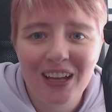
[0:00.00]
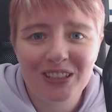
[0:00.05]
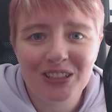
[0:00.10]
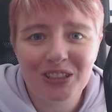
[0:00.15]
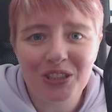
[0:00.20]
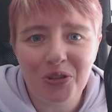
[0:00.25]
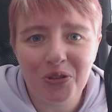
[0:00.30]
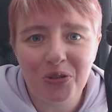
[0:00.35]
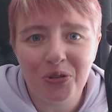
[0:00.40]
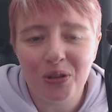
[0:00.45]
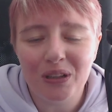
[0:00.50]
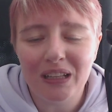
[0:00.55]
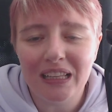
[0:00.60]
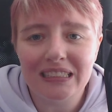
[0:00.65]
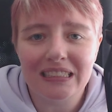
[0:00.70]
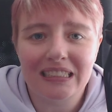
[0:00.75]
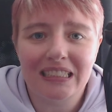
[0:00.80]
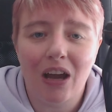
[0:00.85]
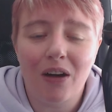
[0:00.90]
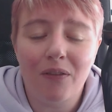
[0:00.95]
So
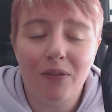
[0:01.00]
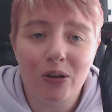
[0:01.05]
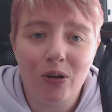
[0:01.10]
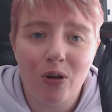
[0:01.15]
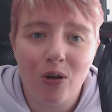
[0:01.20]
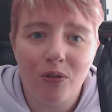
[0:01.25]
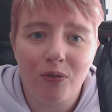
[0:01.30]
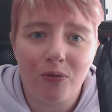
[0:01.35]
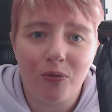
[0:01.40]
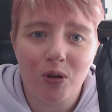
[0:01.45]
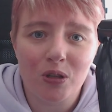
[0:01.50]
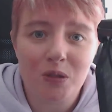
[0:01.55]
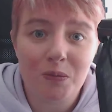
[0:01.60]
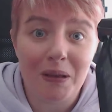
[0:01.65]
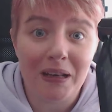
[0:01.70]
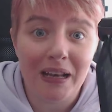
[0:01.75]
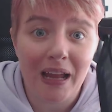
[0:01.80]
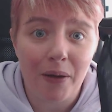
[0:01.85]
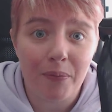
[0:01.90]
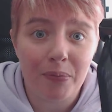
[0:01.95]
let's cover off what's
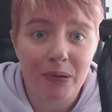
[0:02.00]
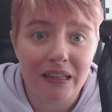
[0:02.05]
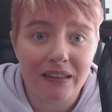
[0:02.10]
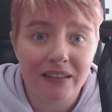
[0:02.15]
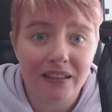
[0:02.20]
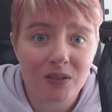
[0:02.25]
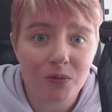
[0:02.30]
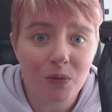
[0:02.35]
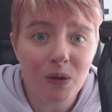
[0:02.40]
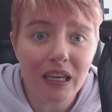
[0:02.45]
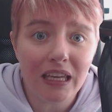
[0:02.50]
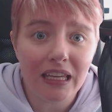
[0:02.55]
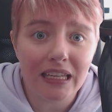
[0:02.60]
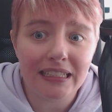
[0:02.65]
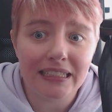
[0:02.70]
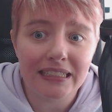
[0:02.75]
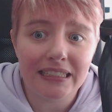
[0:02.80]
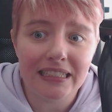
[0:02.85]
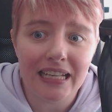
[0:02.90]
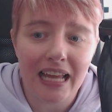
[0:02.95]
been happening this week
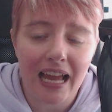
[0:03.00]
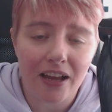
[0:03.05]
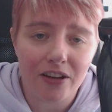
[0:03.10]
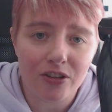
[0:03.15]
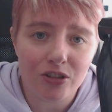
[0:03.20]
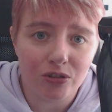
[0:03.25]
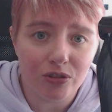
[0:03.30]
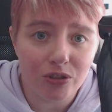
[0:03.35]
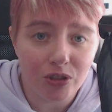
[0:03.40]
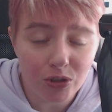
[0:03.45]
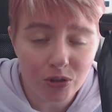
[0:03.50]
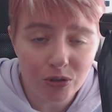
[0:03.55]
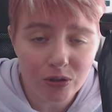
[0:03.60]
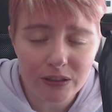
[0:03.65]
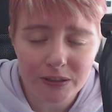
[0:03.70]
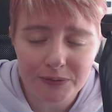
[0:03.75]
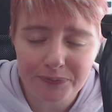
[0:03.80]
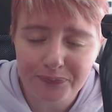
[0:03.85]
in Azure news.